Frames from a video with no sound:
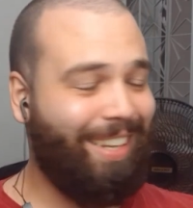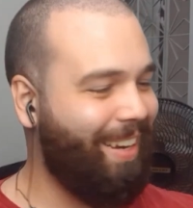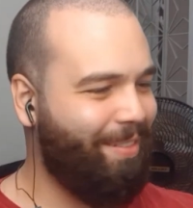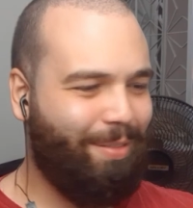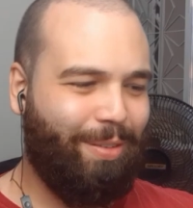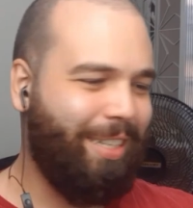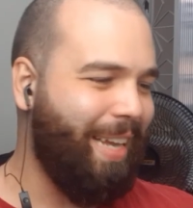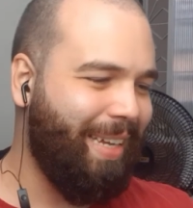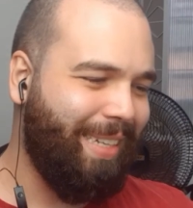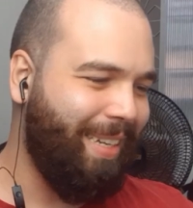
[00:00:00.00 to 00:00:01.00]
I love the French
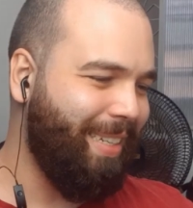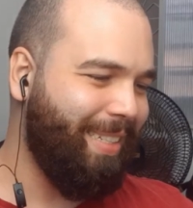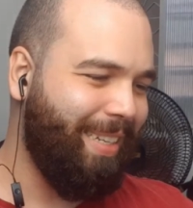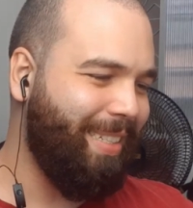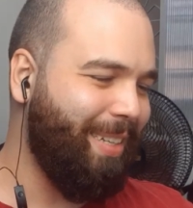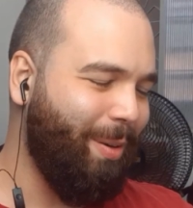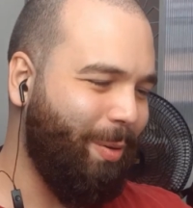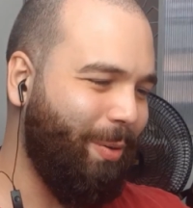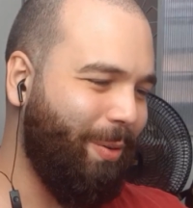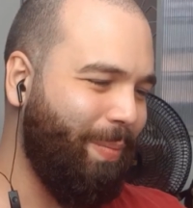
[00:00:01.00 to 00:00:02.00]
accent. It's it's so
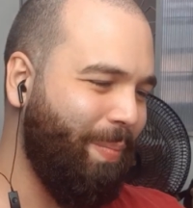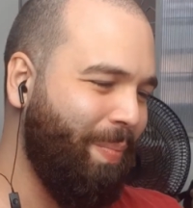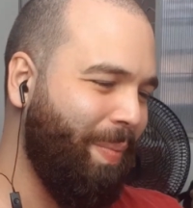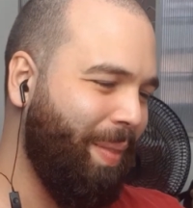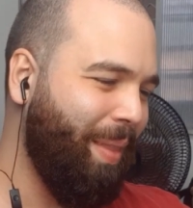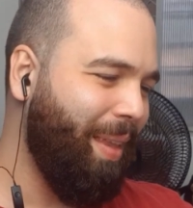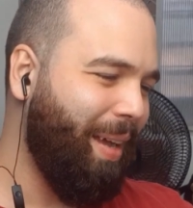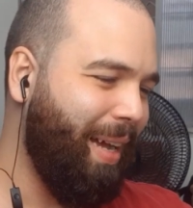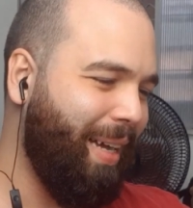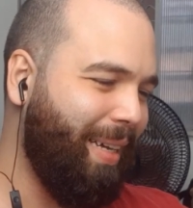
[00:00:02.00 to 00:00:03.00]
cool.
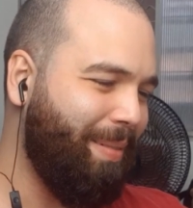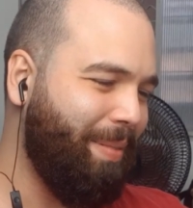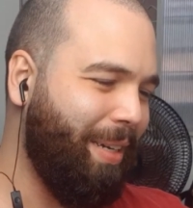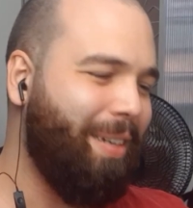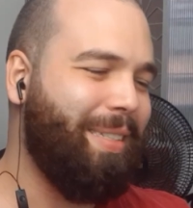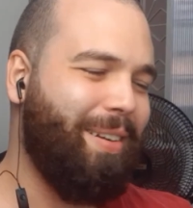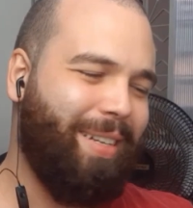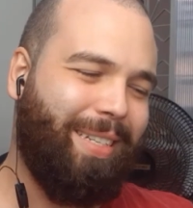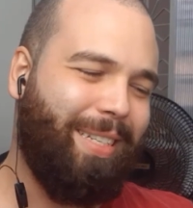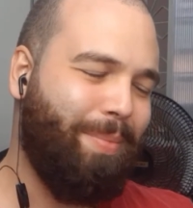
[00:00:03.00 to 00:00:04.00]
Um, in all
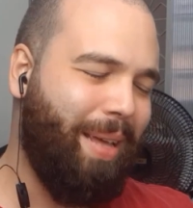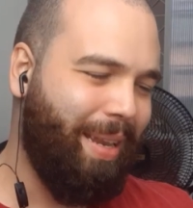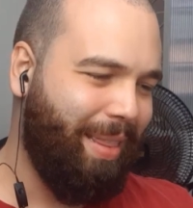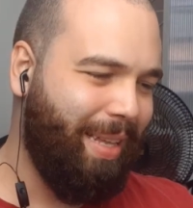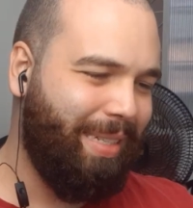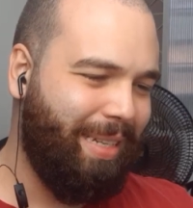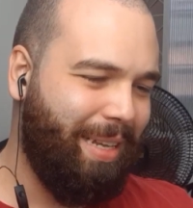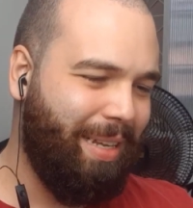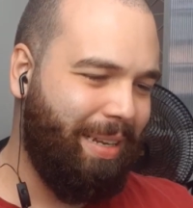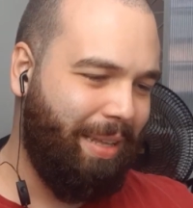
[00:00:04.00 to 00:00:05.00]
seriousness, man, that's
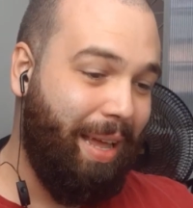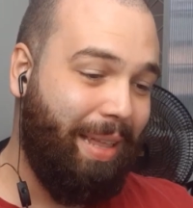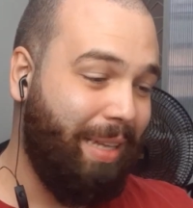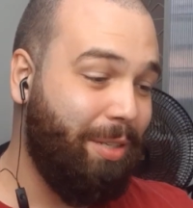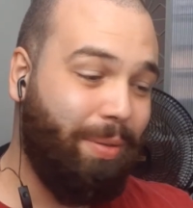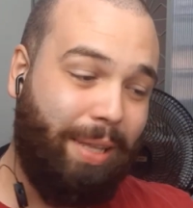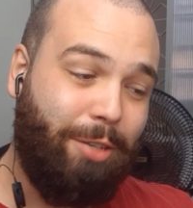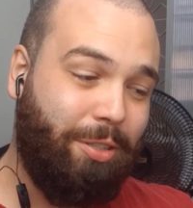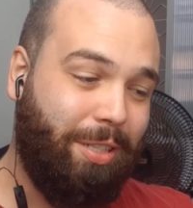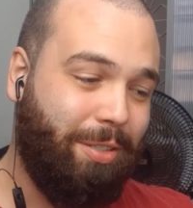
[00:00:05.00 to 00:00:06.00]
uh yeah, that's a really
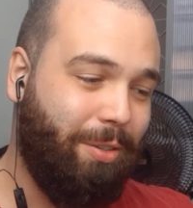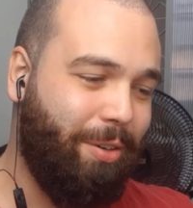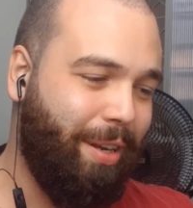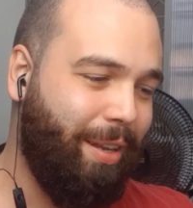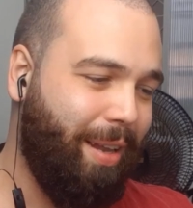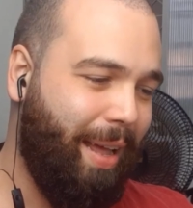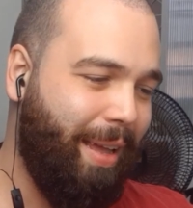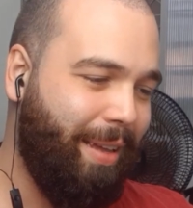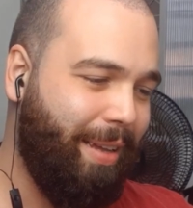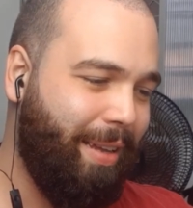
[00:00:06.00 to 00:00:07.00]
interesting story.
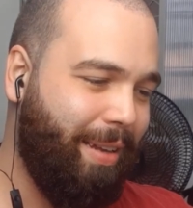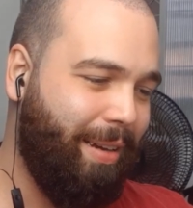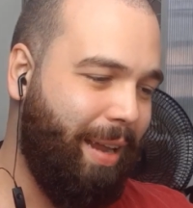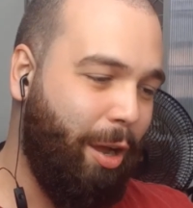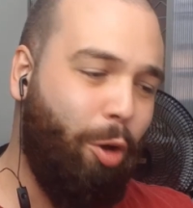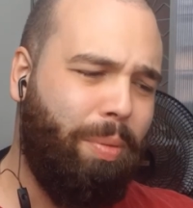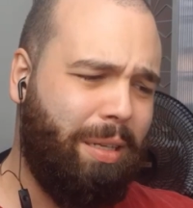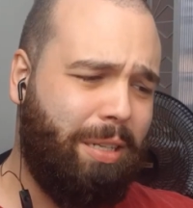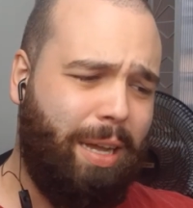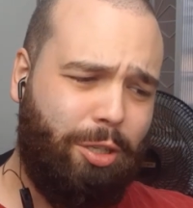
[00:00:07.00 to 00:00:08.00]
I uh I hope
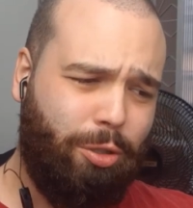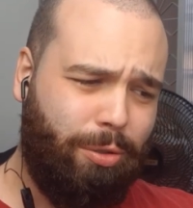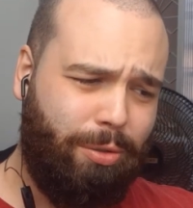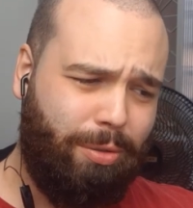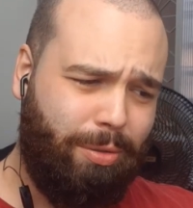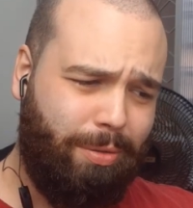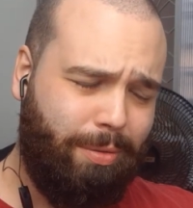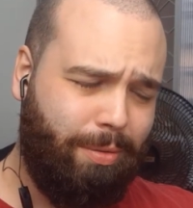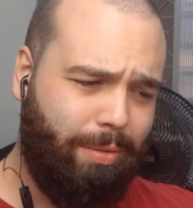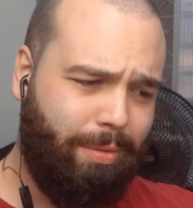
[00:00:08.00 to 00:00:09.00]
that's not true.
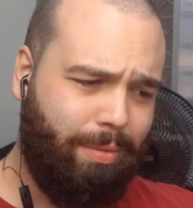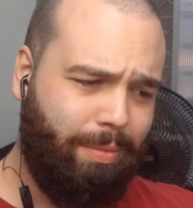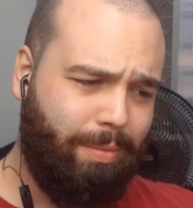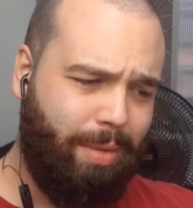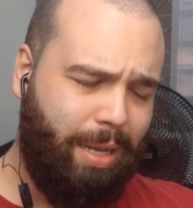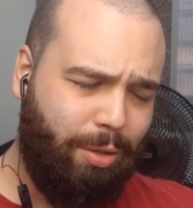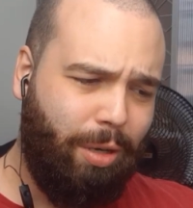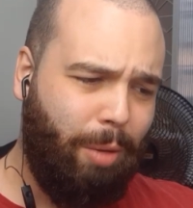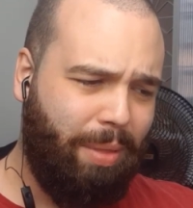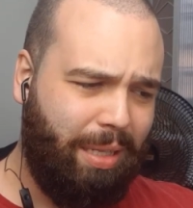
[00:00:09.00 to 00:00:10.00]
I do
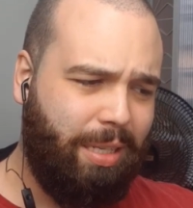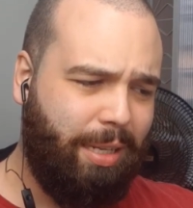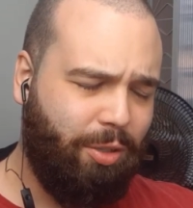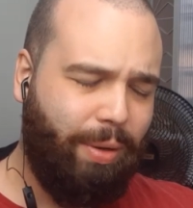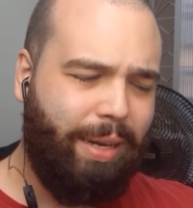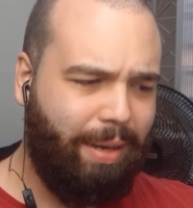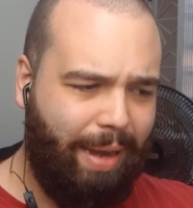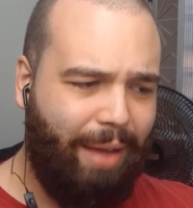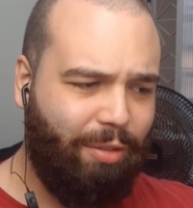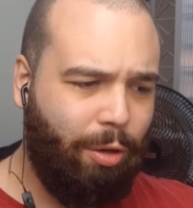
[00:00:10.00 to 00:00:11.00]
hope that's not true, and he didn't
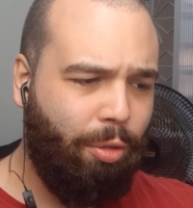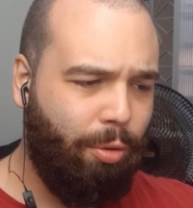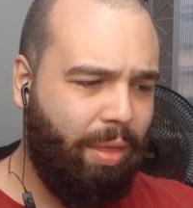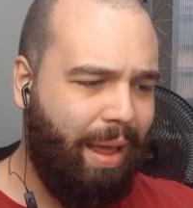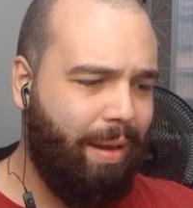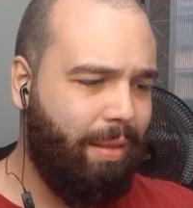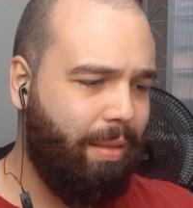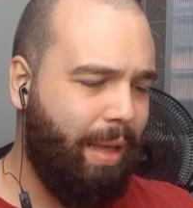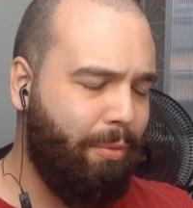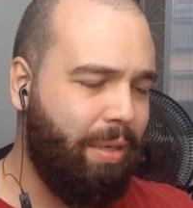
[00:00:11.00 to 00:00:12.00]
have to go through that
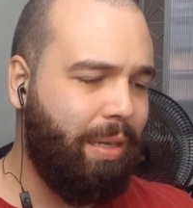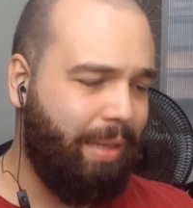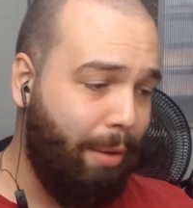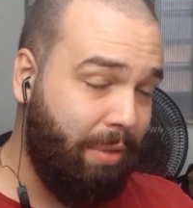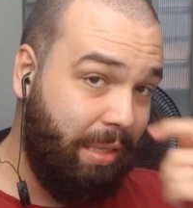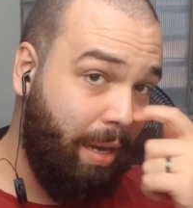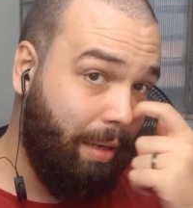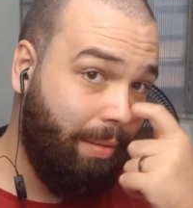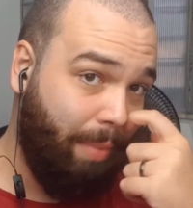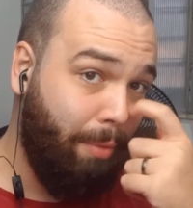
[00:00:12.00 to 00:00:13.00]
that would uh, that would
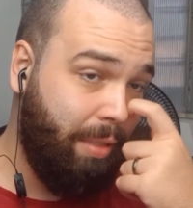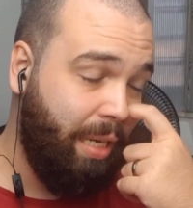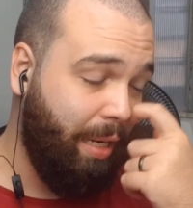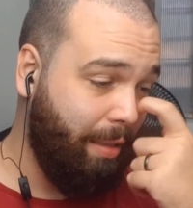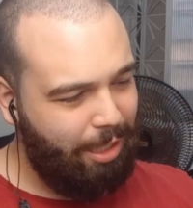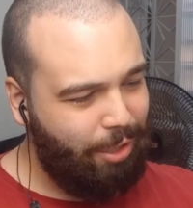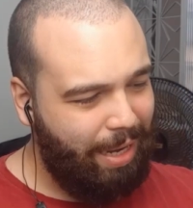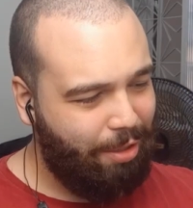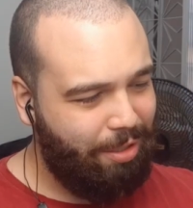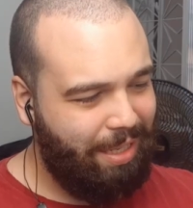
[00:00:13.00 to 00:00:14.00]
suck. That would suck.
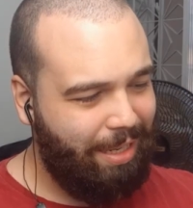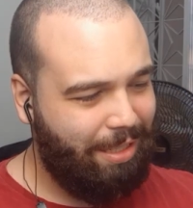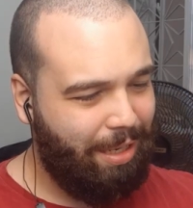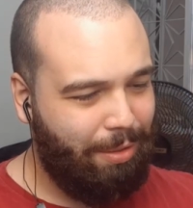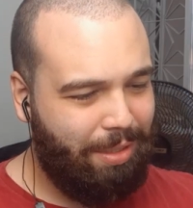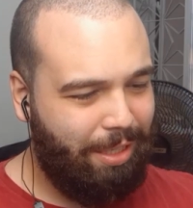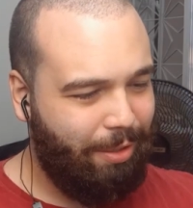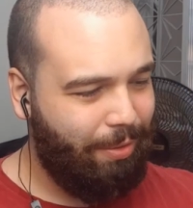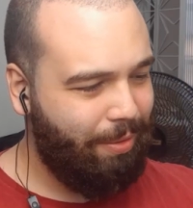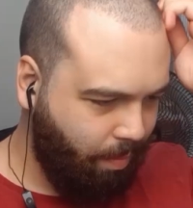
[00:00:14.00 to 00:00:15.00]
Track 13 is close to you.